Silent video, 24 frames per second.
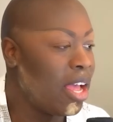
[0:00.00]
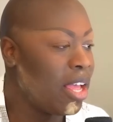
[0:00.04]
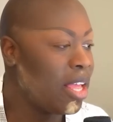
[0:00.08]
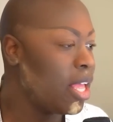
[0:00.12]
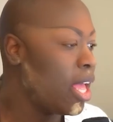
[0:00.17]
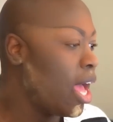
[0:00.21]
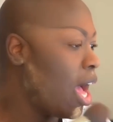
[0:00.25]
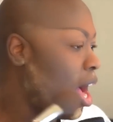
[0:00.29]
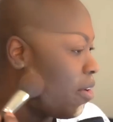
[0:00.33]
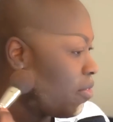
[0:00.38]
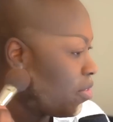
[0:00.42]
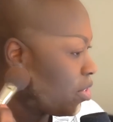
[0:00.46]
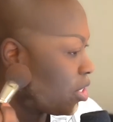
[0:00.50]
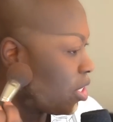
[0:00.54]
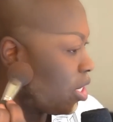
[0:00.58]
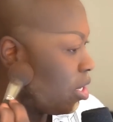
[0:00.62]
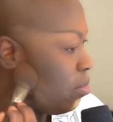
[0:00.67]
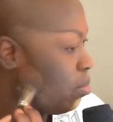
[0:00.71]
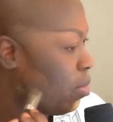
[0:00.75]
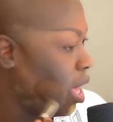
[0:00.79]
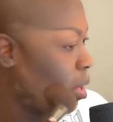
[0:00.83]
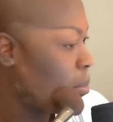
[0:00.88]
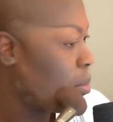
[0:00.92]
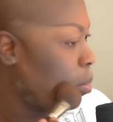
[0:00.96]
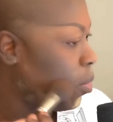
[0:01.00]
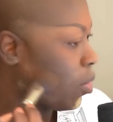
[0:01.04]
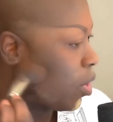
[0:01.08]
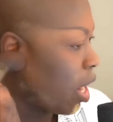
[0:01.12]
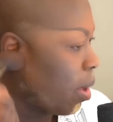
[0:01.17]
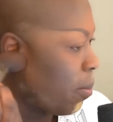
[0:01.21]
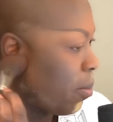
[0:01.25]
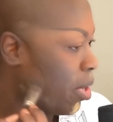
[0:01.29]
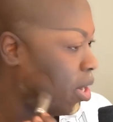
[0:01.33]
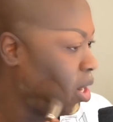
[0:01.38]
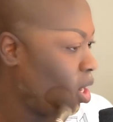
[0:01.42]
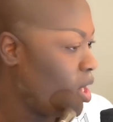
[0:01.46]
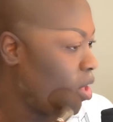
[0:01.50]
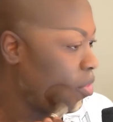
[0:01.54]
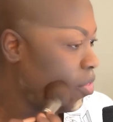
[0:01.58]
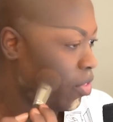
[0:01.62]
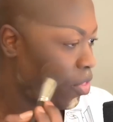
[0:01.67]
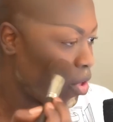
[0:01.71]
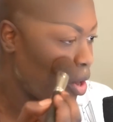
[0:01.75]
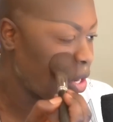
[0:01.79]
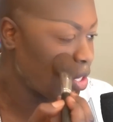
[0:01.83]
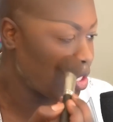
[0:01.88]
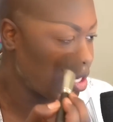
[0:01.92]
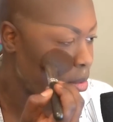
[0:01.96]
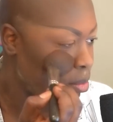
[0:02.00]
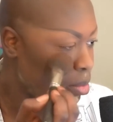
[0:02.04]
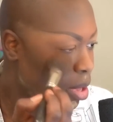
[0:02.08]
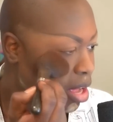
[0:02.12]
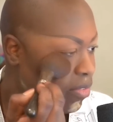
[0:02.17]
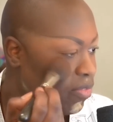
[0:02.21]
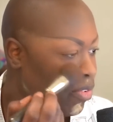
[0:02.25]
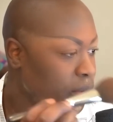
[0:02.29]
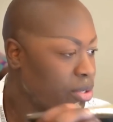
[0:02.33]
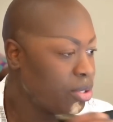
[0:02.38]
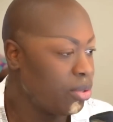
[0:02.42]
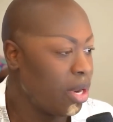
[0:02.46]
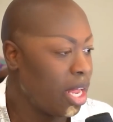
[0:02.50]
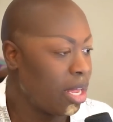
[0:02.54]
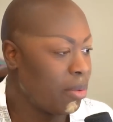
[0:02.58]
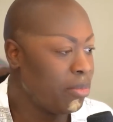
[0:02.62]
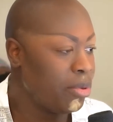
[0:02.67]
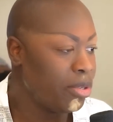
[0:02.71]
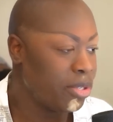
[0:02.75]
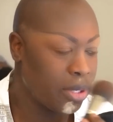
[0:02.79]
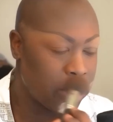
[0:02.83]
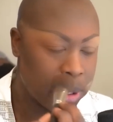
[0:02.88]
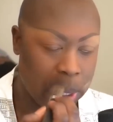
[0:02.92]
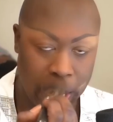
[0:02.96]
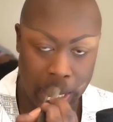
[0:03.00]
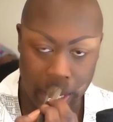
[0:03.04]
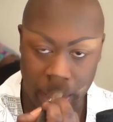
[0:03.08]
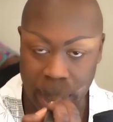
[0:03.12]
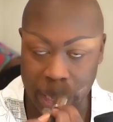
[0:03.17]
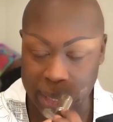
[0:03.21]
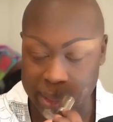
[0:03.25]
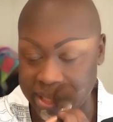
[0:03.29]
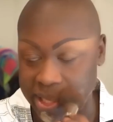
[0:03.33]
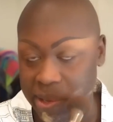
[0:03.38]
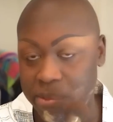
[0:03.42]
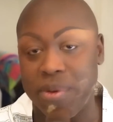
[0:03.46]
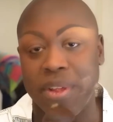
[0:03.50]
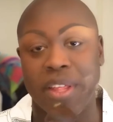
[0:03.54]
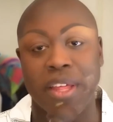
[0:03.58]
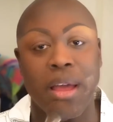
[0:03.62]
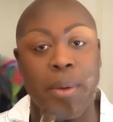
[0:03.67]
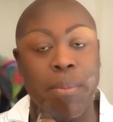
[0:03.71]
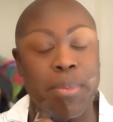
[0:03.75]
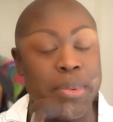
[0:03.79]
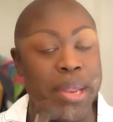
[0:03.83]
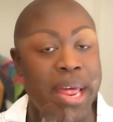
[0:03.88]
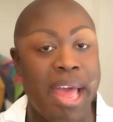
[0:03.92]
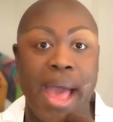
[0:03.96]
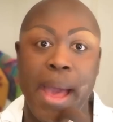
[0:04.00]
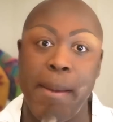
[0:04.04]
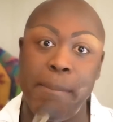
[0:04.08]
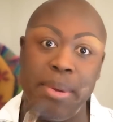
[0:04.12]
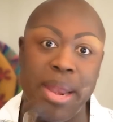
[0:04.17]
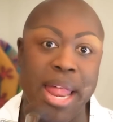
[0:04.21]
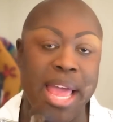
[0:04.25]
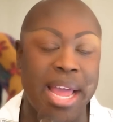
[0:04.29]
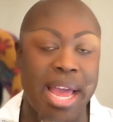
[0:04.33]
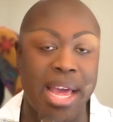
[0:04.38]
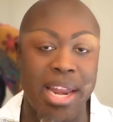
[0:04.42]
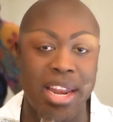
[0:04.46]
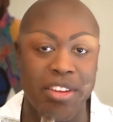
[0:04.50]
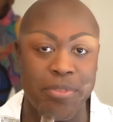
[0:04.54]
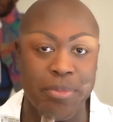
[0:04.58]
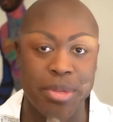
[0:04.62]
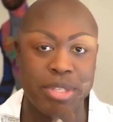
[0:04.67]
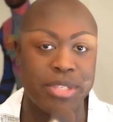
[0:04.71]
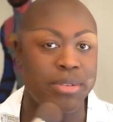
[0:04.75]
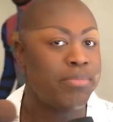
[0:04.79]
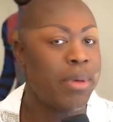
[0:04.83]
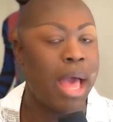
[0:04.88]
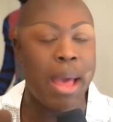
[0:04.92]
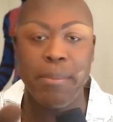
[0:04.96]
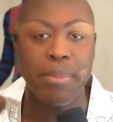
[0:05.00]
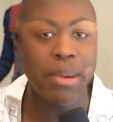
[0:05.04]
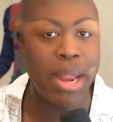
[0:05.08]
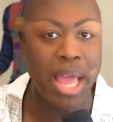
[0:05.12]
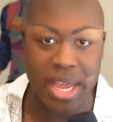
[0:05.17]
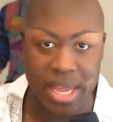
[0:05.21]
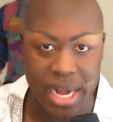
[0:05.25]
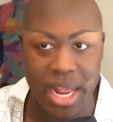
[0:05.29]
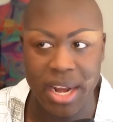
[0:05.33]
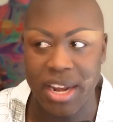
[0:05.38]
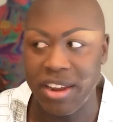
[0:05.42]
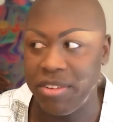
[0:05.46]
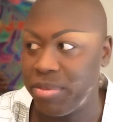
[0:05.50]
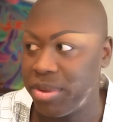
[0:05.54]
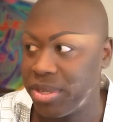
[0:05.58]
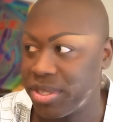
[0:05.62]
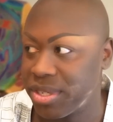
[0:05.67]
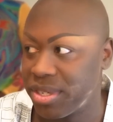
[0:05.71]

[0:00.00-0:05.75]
Obviously, black people are not monolithic. There are some black folks who like musicals. There's someone that comes and be like, I'm black, I love musicals. I'm black and I love musicals.